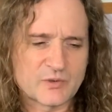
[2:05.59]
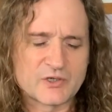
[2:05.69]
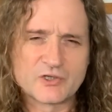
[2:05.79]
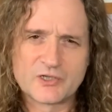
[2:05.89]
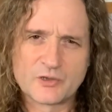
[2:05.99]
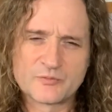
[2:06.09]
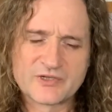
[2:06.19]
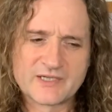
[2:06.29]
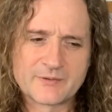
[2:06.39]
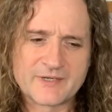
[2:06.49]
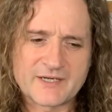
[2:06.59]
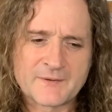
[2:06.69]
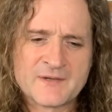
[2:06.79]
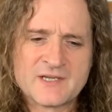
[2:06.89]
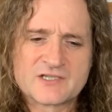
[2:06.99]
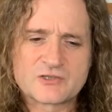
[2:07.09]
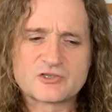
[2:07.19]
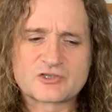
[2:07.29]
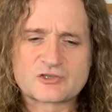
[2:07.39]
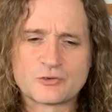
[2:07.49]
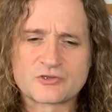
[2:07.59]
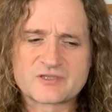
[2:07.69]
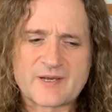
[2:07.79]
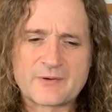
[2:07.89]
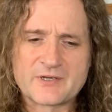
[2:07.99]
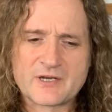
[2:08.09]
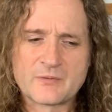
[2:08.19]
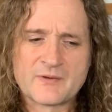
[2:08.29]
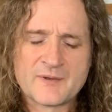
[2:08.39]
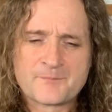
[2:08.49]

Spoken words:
quite early on with the lyric. So it just talks about, you know,